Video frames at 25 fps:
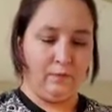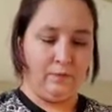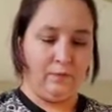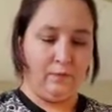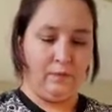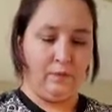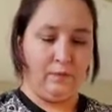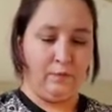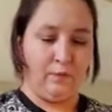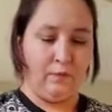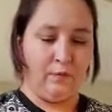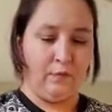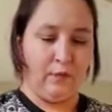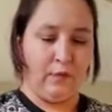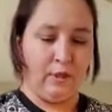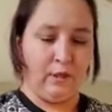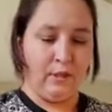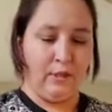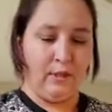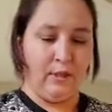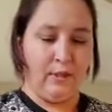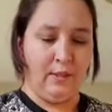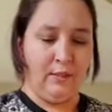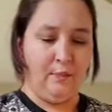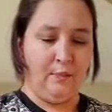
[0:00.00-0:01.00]
Over a
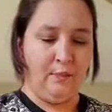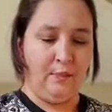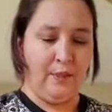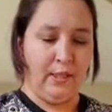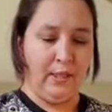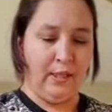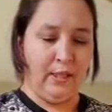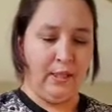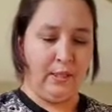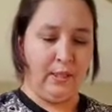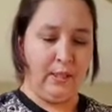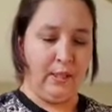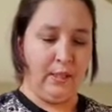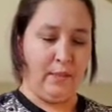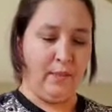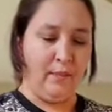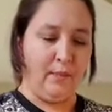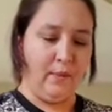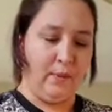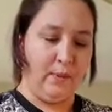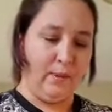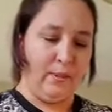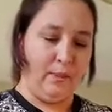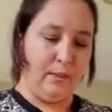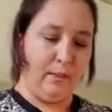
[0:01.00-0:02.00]
little bit. It's not
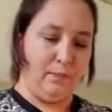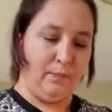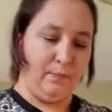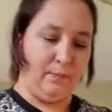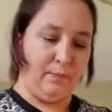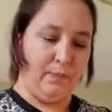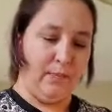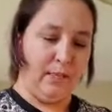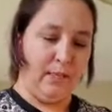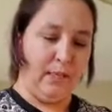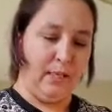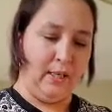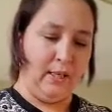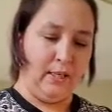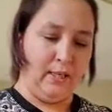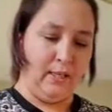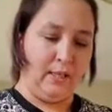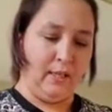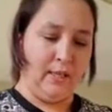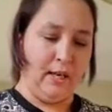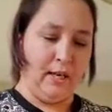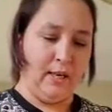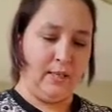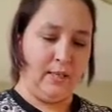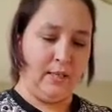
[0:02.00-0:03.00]
wanting to be
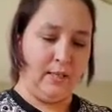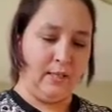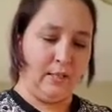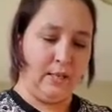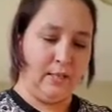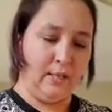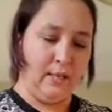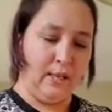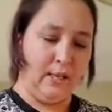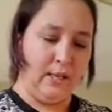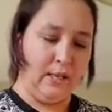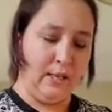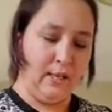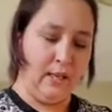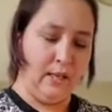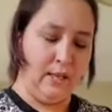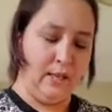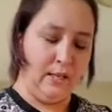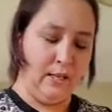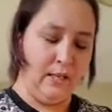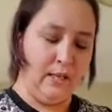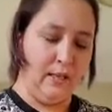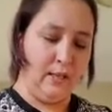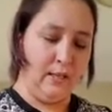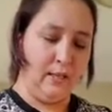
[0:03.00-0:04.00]
nice
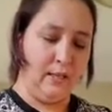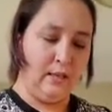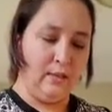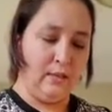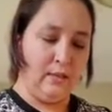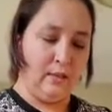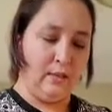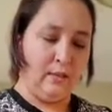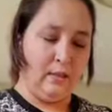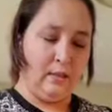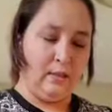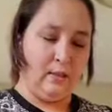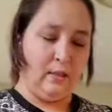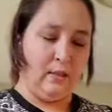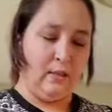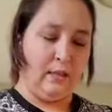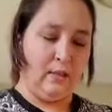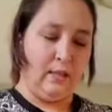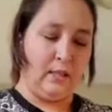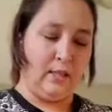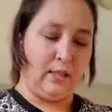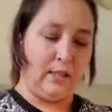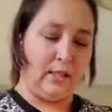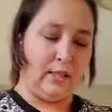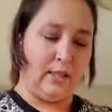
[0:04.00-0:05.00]
today.
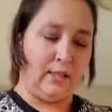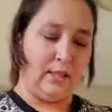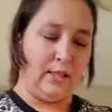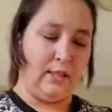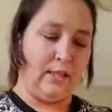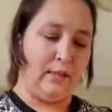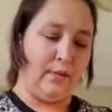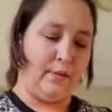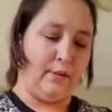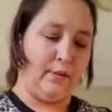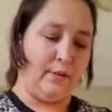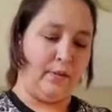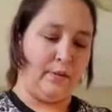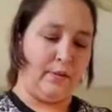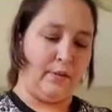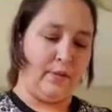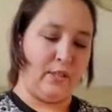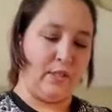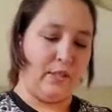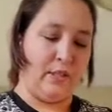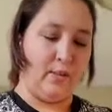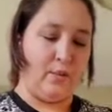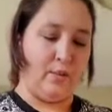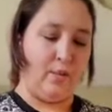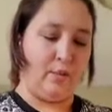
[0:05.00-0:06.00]
It's because it's still
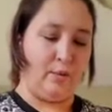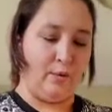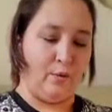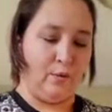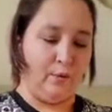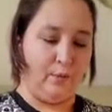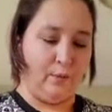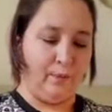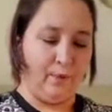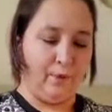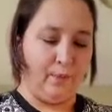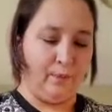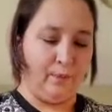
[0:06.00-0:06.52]
slightly cold.